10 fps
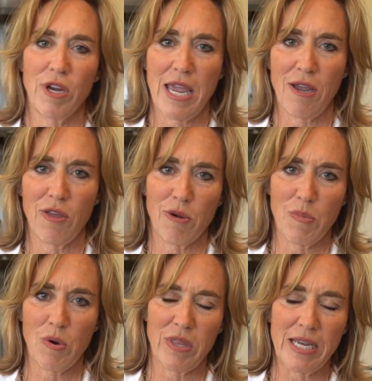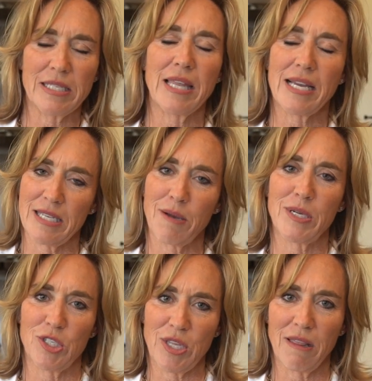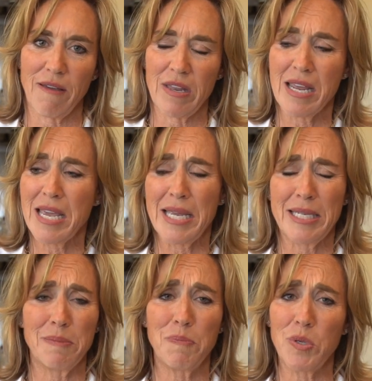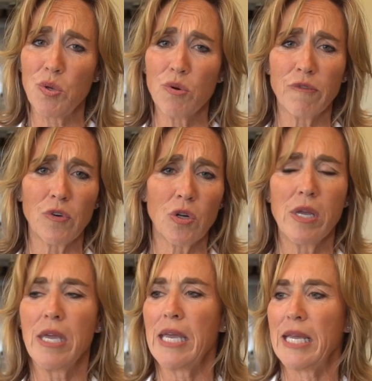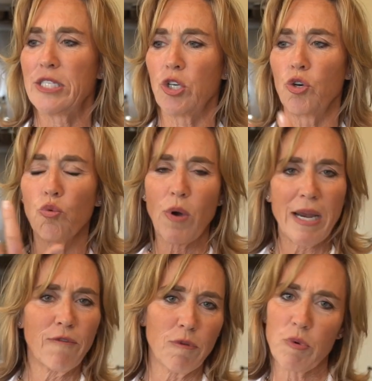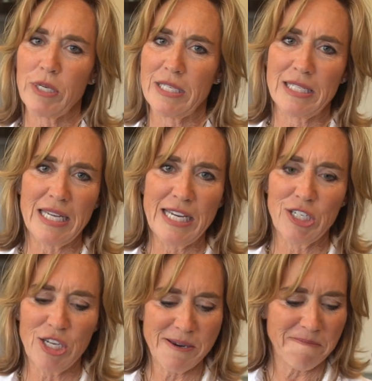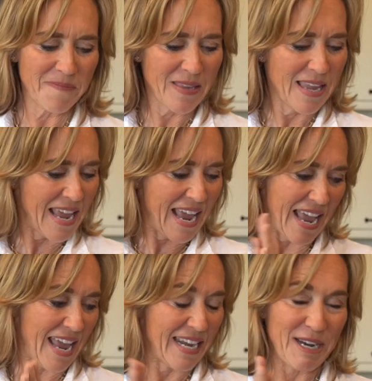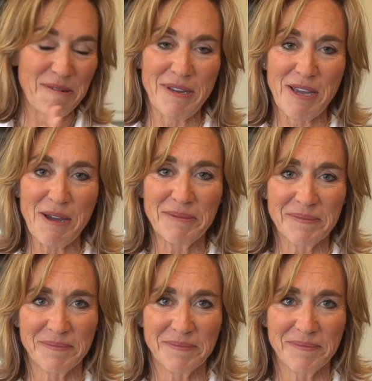cake on their birthdays. That's how much they love it. It's beautiful, it's great for presentation, and here we go.